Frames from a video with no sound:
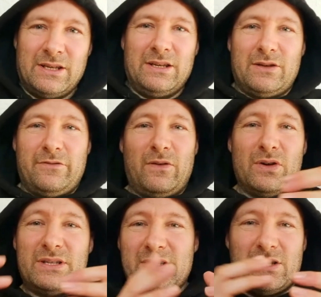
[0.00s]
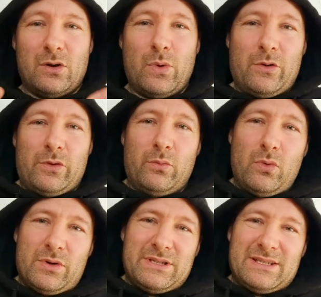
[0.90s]
You know, fire doesn't go well with
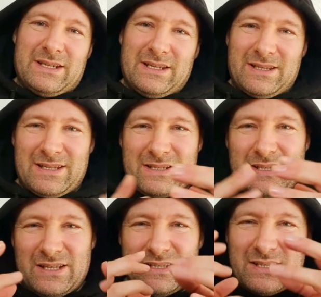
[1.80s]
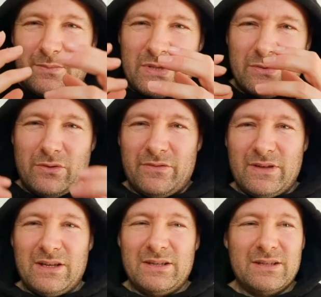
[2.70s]
water, does it? There's some sort
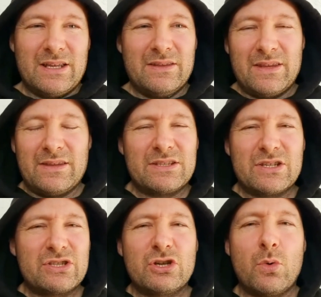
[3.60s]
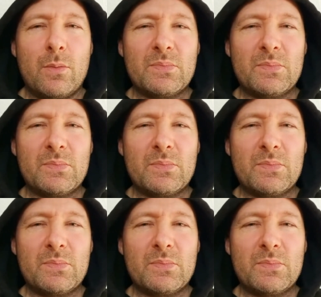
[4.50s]
of, they're just two